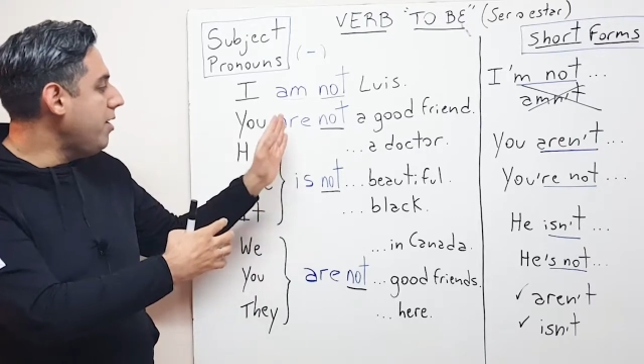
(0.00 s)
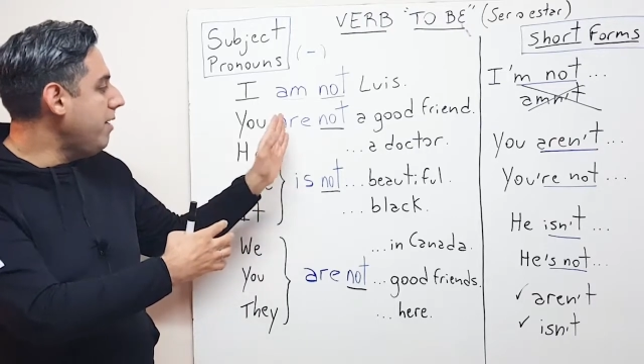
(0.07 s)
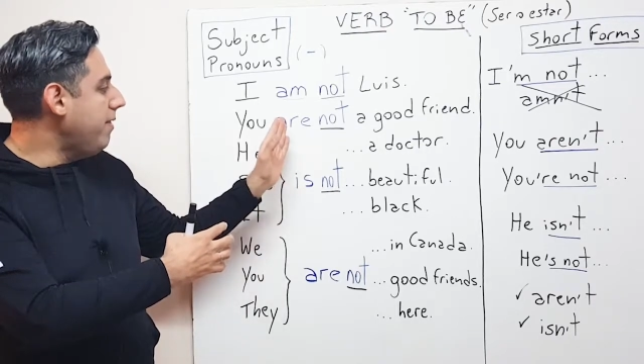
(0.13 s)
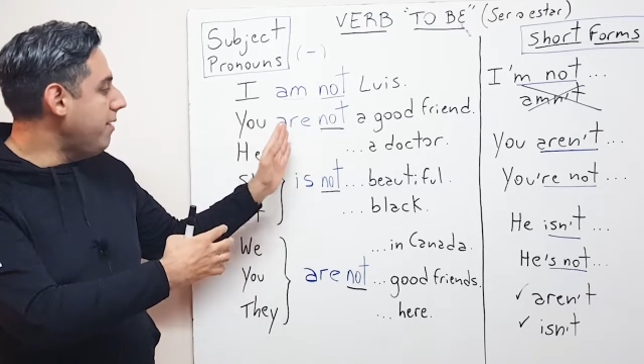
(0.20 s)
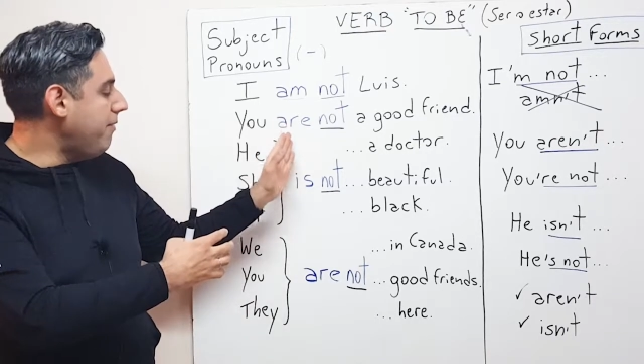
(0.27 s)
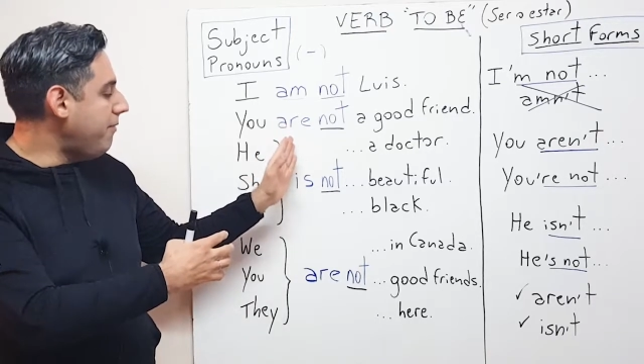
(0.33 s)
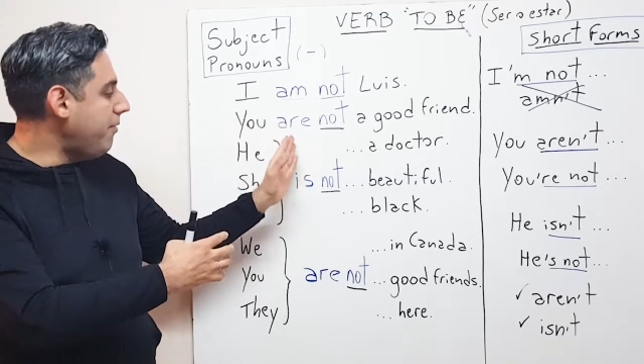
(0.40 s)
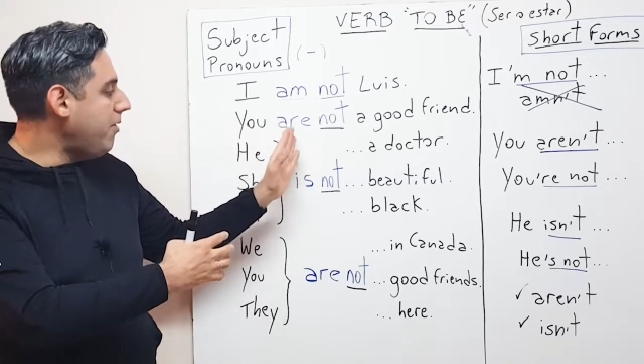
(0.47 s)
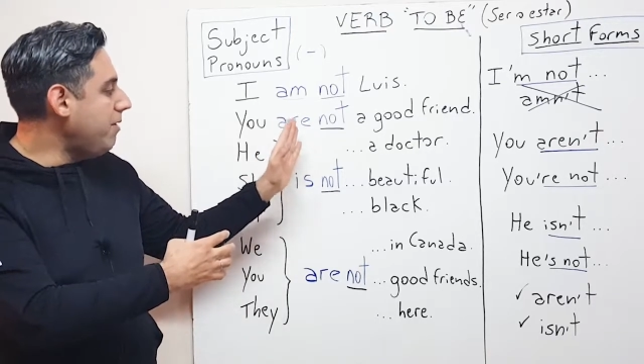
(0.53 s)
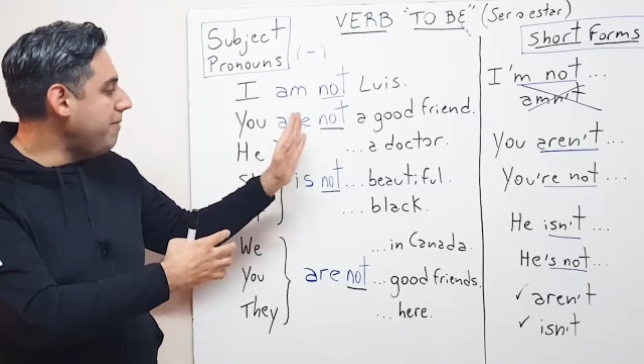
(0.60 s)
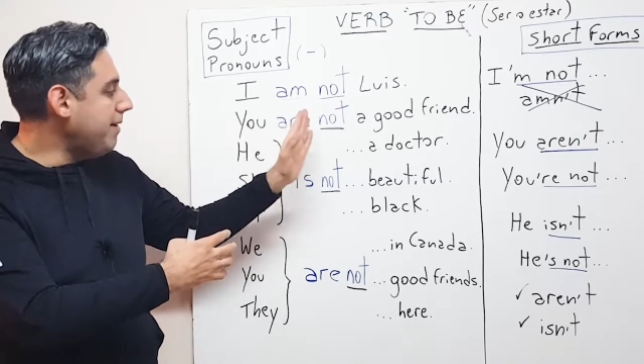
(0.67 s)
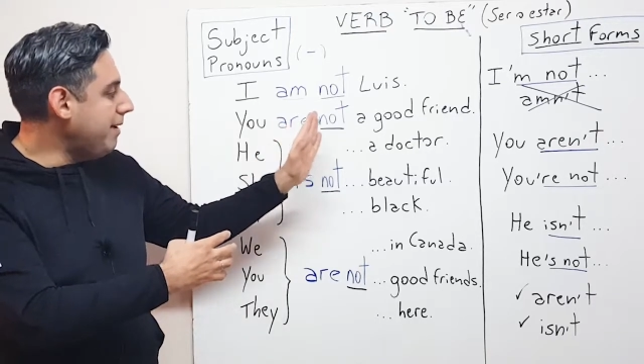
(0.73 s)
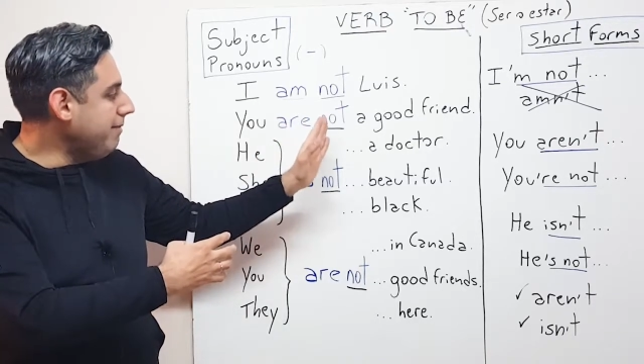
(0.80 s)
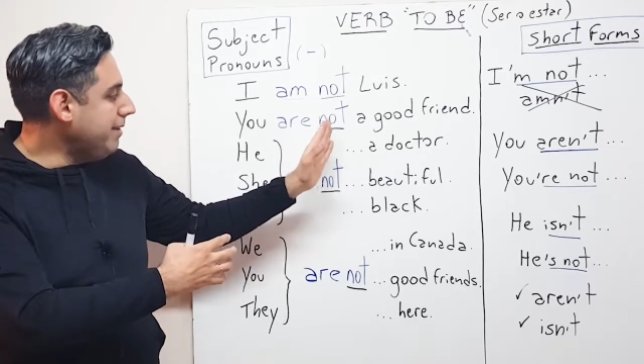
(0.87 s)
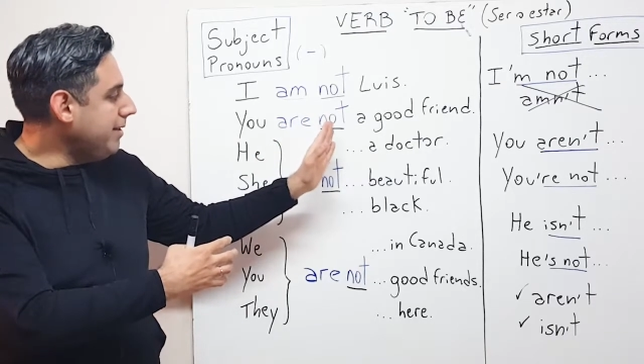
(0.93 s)
the verb
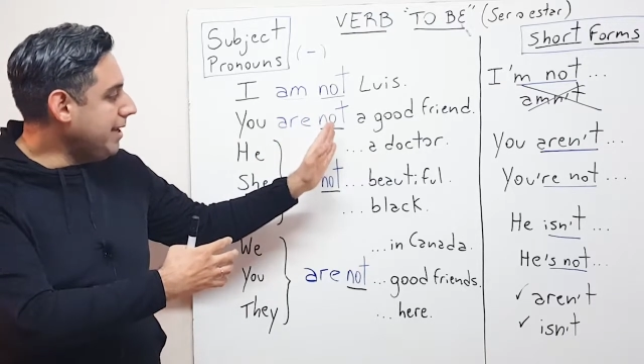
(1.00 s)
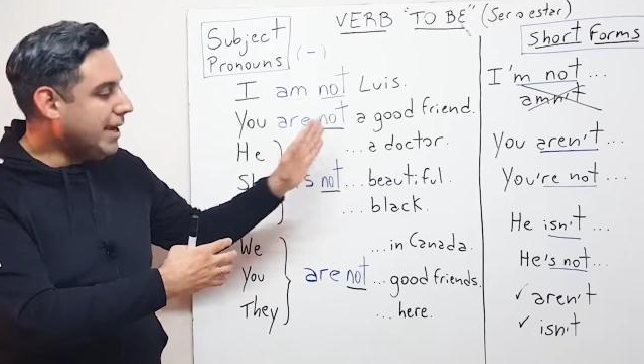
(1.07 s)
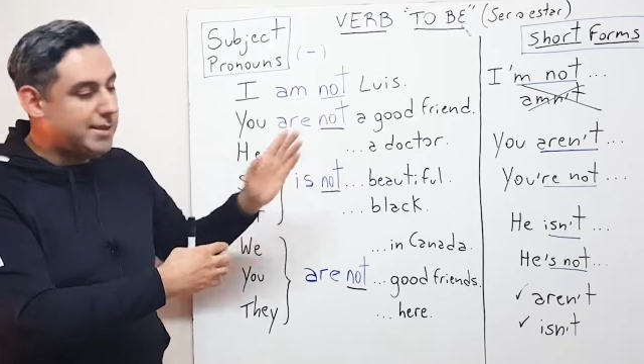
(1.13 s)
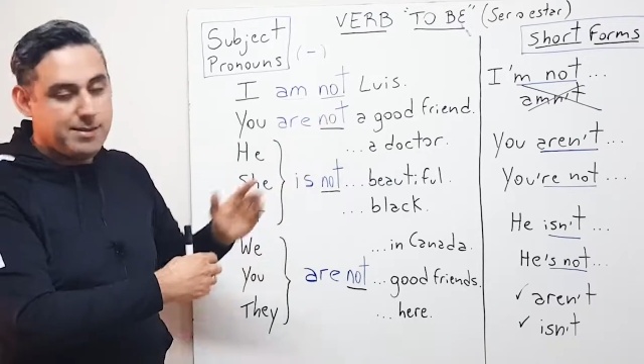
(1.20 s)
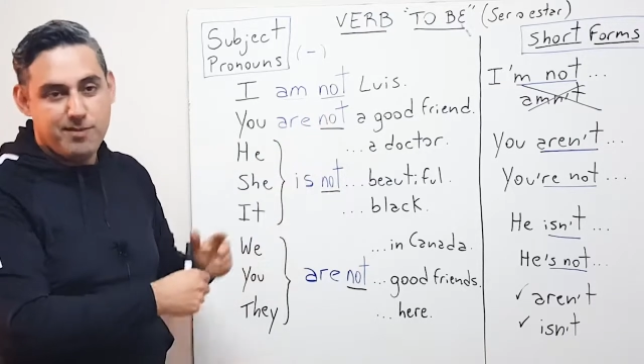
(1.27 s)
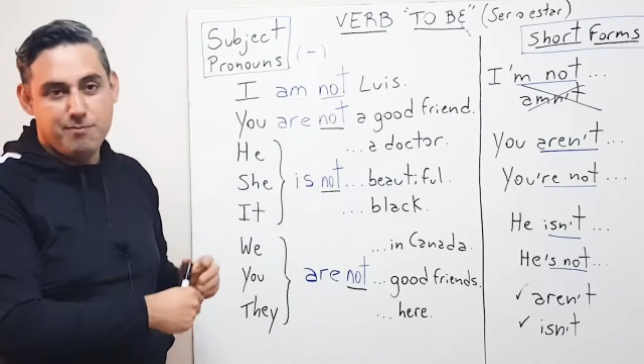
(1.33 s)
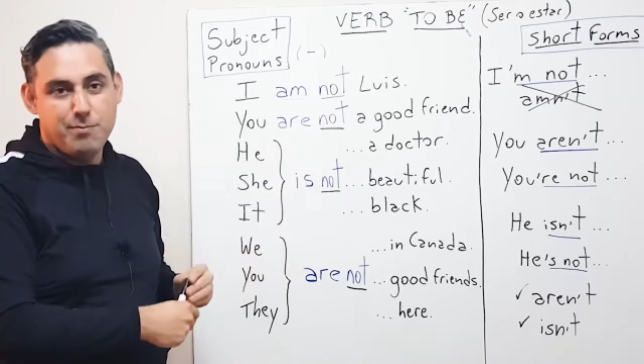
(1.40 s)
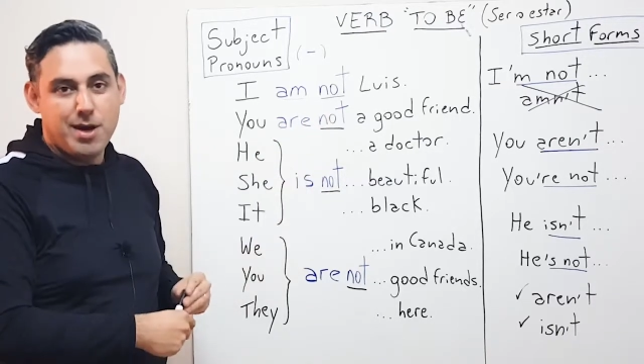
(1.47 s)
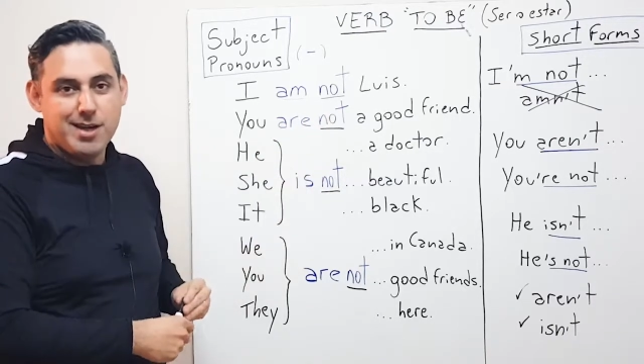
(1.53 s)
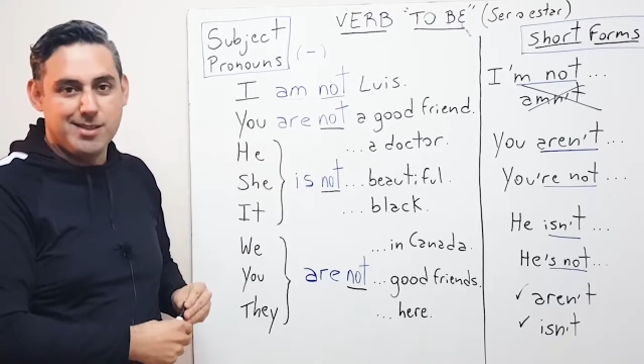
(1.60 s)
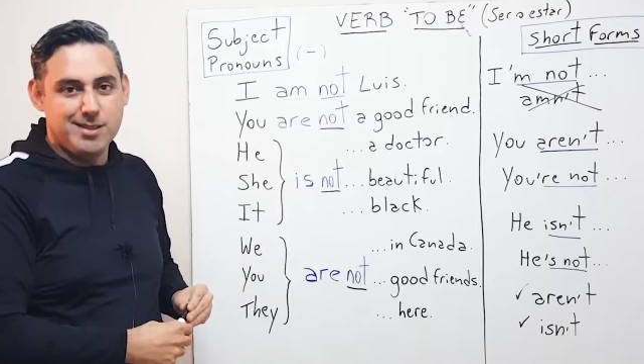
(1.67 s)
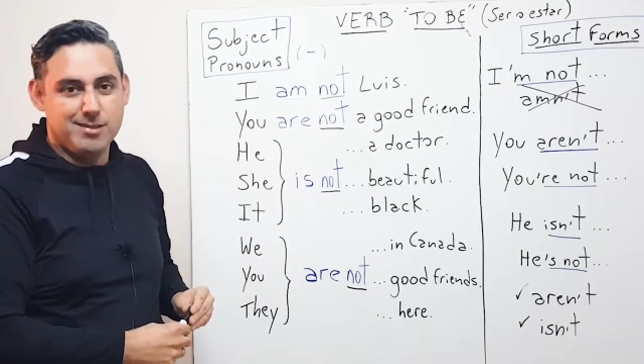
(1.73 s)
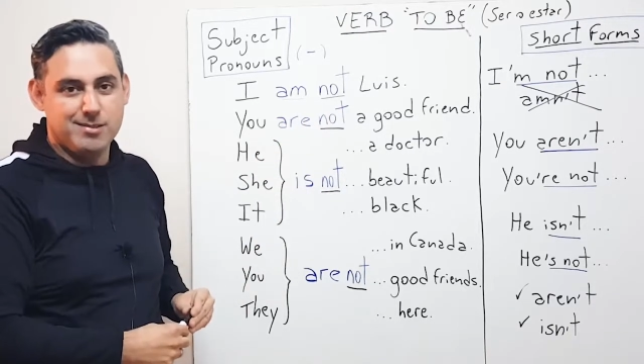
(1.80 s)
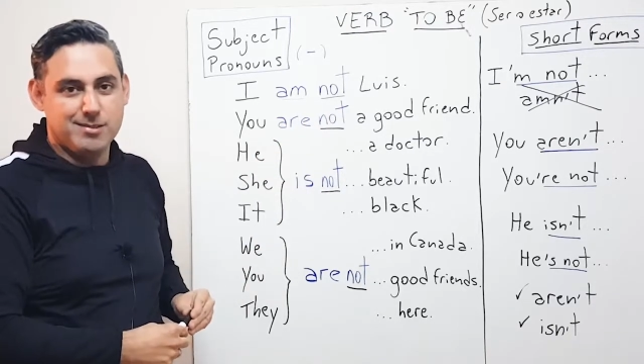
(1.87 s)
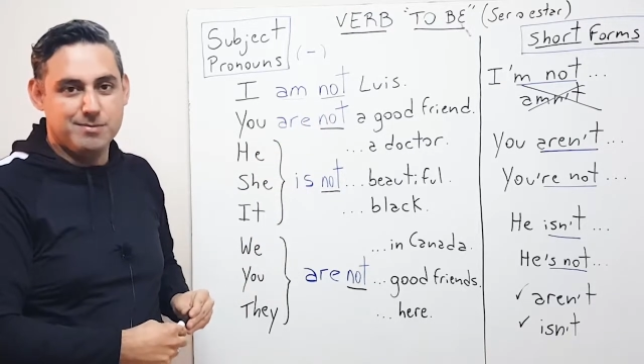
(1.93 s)
and the negative
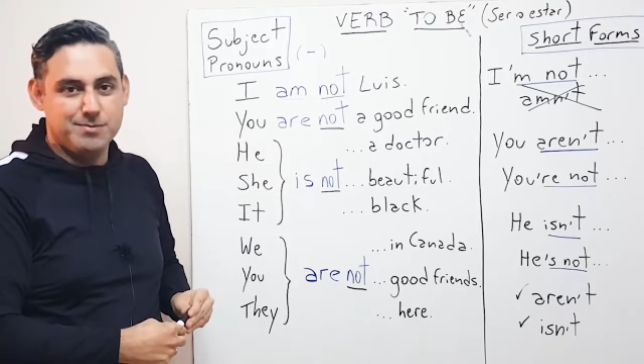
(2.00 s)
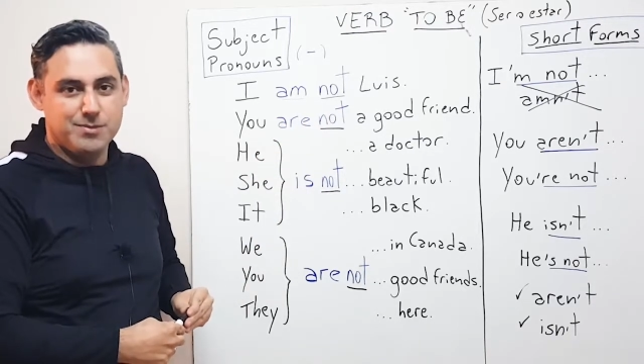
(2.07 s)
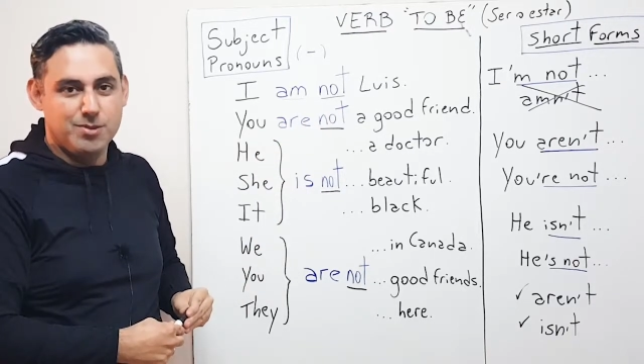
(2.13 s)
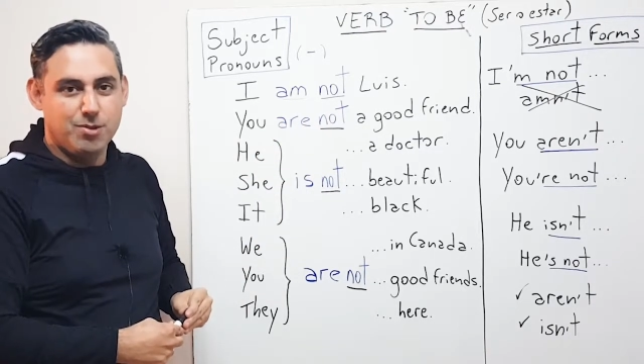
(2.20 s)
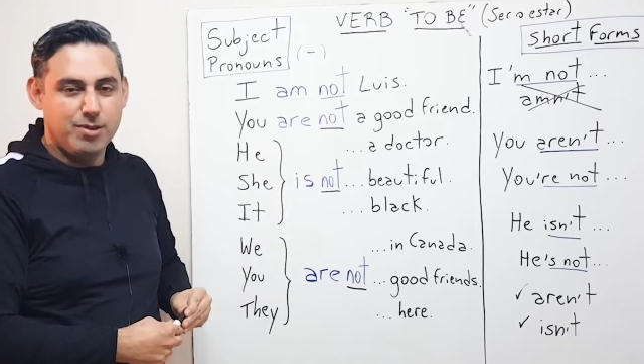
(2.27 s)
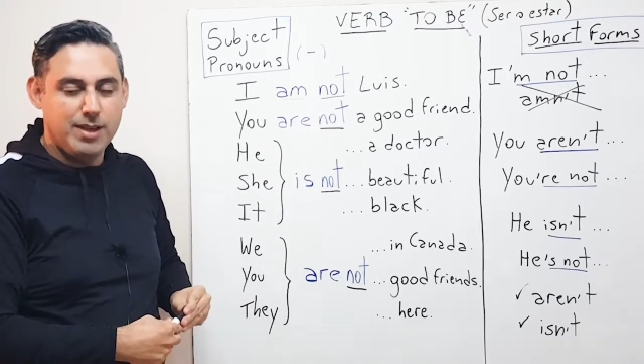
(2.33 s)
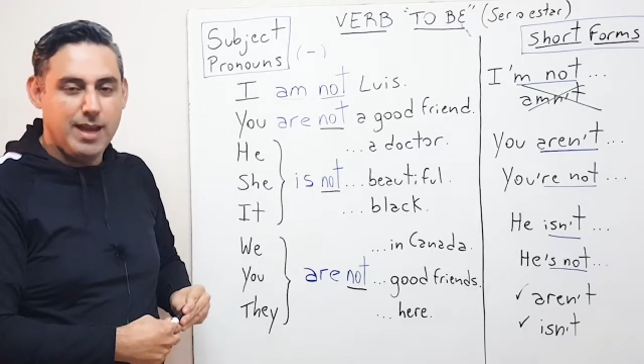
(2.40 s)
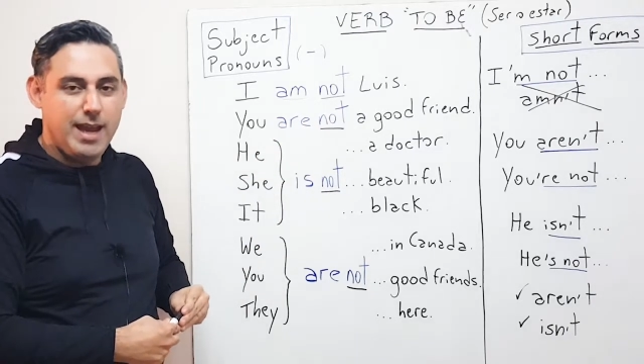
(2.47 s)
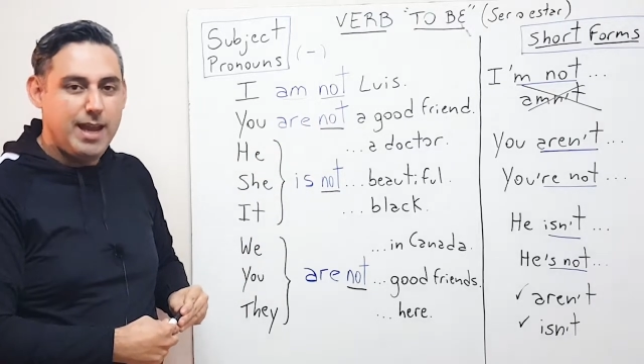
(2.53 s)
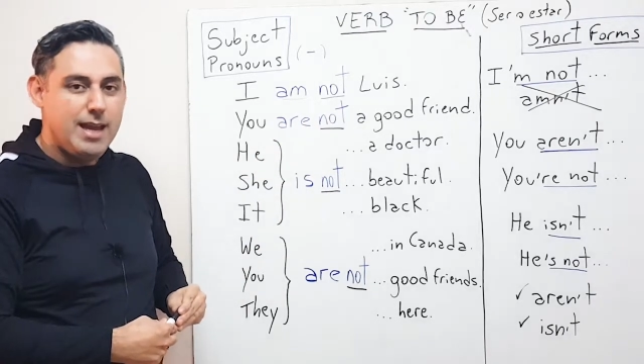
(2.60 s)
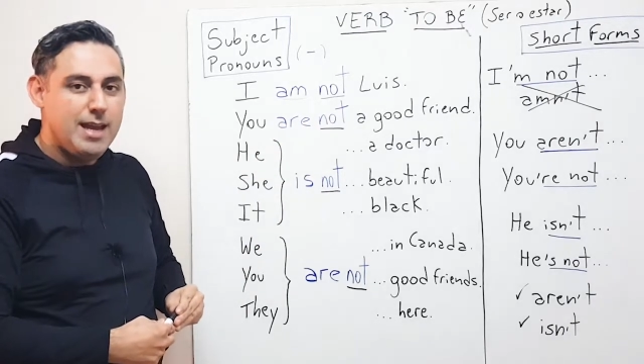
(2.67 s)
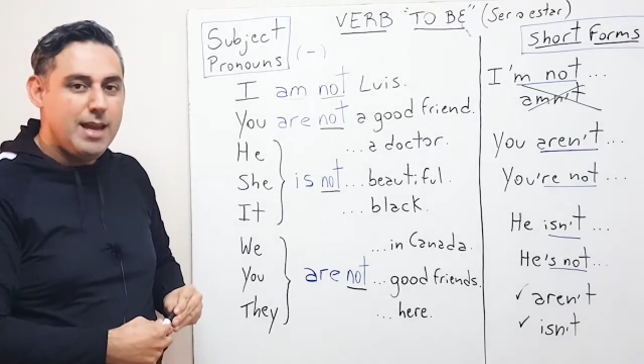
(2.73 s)
particle, okay?